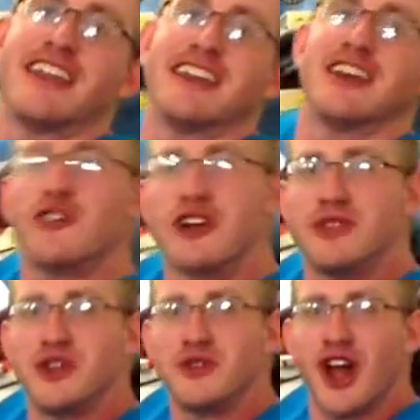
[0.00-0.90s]
where I'm
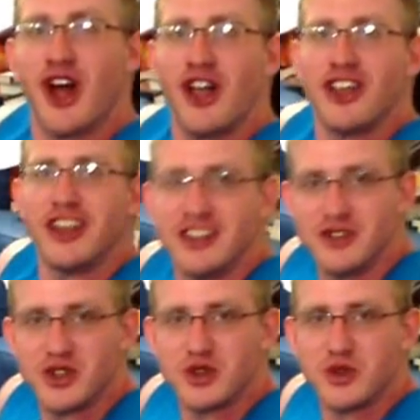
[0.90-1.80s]
so tall and I do
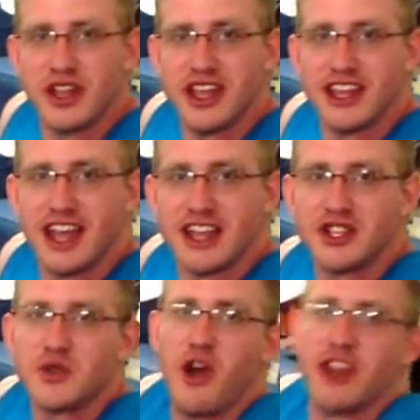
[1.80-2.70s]
any kind of
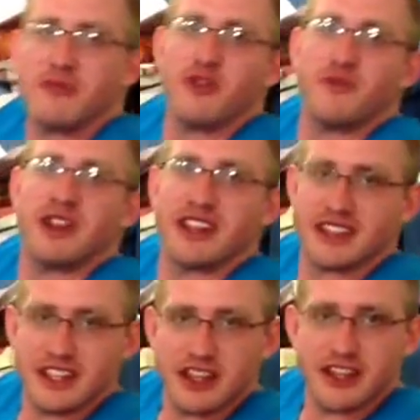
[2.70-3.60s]
squatting movement, it's a
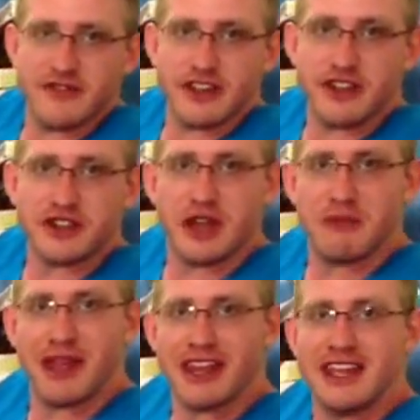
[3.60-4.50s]
little difficult on
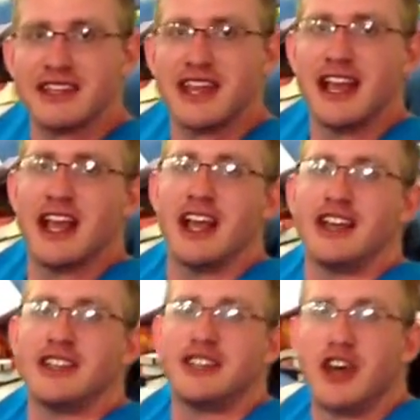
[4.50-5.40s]
my knees.
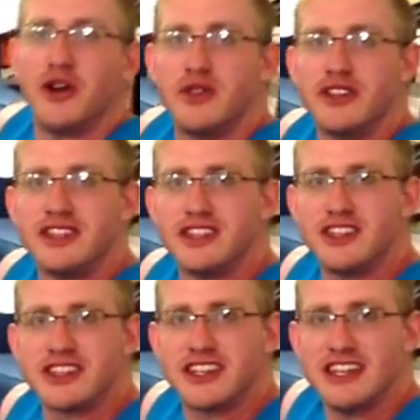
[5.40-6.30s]
So this is
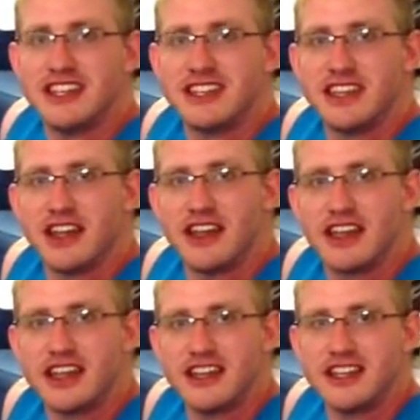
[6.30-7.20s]
just
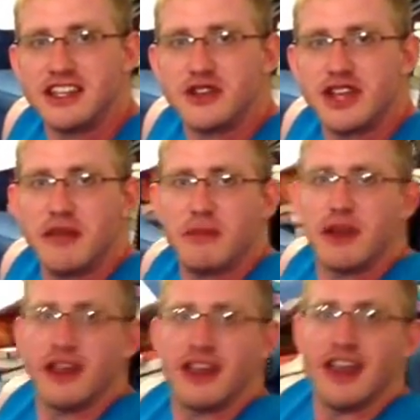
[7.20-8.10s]
kinesio tape,
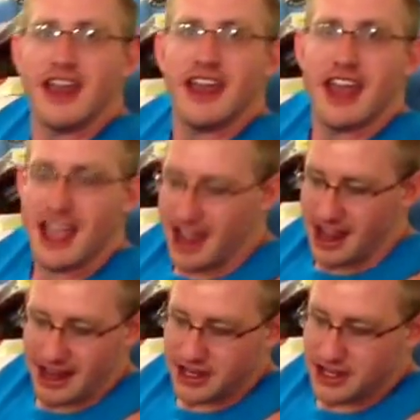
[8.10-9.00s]

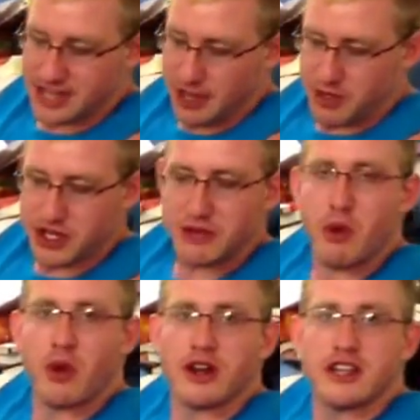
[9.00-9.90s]
and it just helps
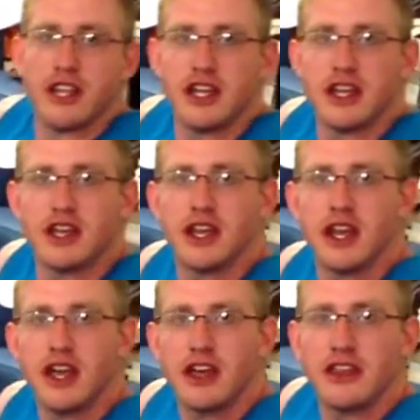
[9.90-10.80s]
support
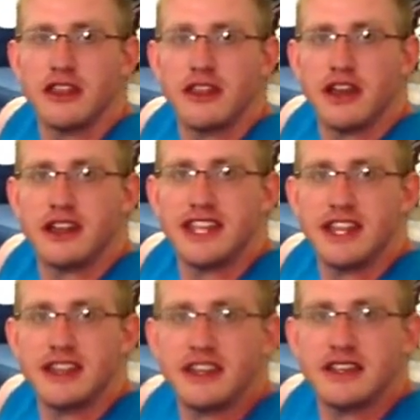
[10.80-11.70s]
the
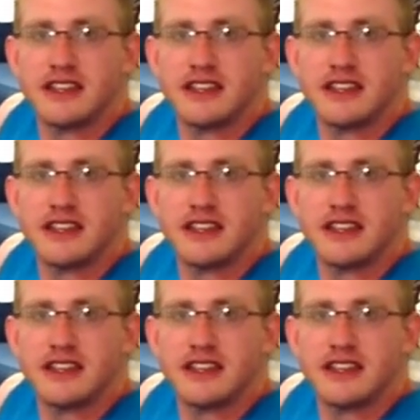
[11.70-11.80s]
tendons